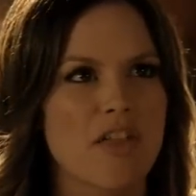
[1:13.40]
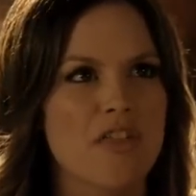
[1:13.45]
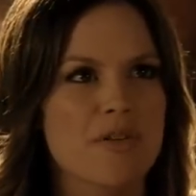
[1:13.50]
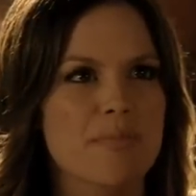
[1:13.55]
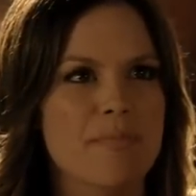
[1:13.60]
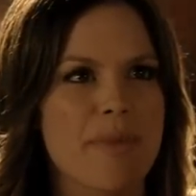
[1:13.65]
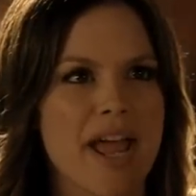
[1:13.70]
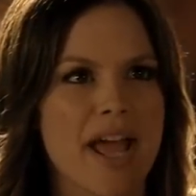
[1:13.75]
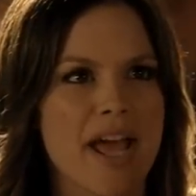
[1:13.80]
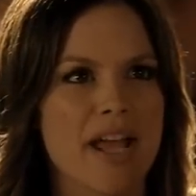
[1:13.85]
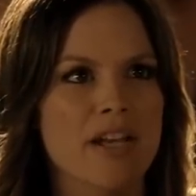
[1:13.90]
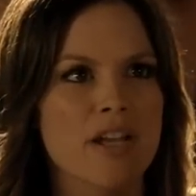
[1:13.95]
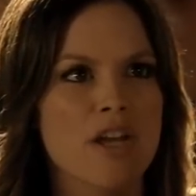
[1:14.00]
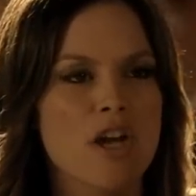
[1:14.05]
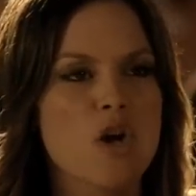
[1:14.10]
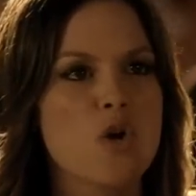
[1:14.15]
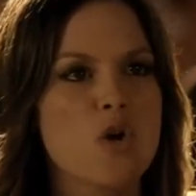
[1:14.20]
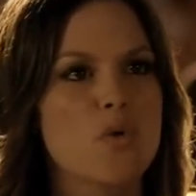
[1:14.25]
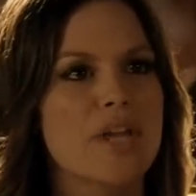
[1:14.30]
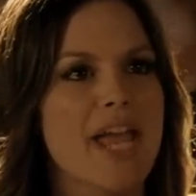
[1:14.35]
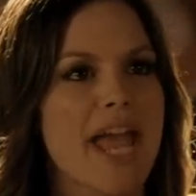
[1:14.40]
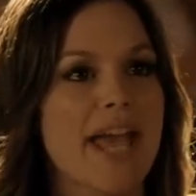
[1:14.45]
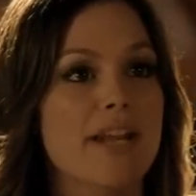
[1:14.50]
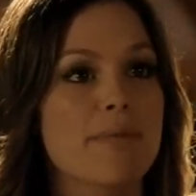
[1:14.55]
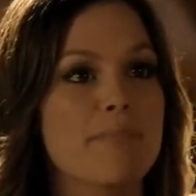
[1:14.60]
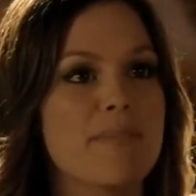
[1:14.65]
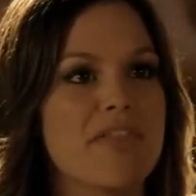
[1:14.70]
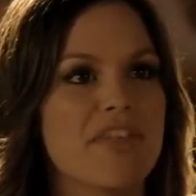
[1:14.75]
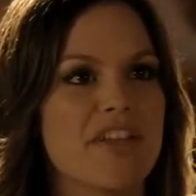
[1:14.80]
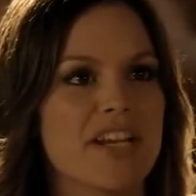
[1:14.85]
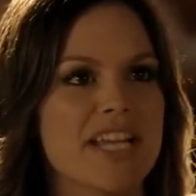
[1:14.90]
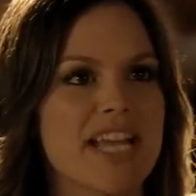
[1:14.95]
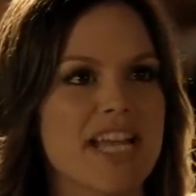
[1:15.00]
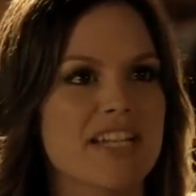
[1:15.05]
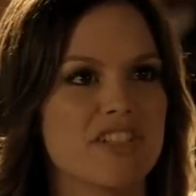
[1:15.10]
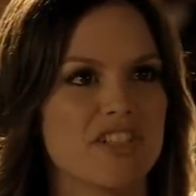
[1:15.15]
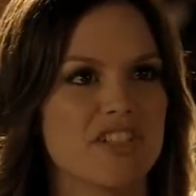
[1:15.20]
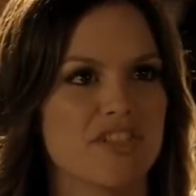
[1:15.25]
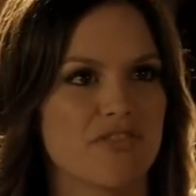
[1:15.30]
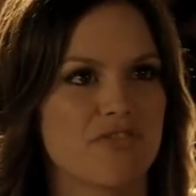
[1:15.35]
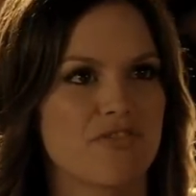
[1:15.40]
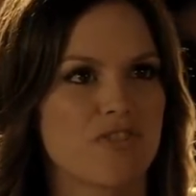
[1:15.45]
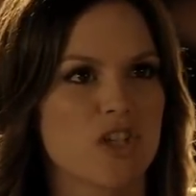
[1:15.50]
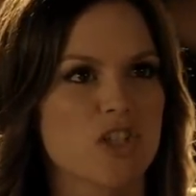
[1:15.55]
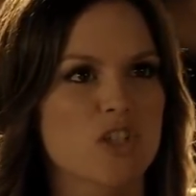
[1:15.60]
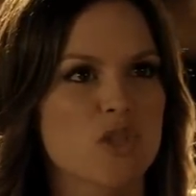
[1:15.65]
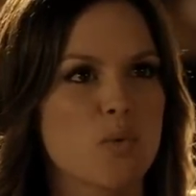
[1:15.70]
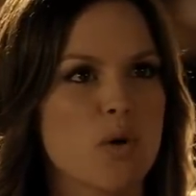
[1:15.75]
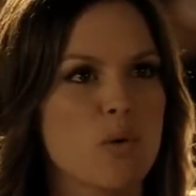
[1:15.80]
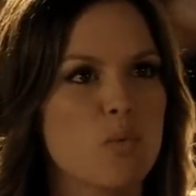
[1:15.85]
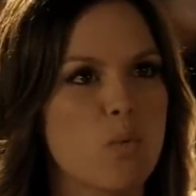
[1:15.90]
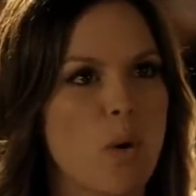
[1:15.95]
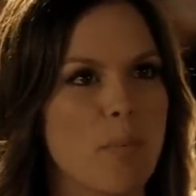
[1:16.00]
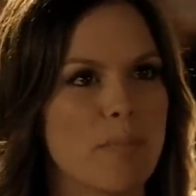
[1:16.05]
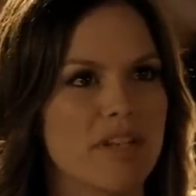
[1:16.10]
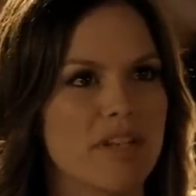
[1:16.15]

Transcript: southern man who can't admit that he had to defer to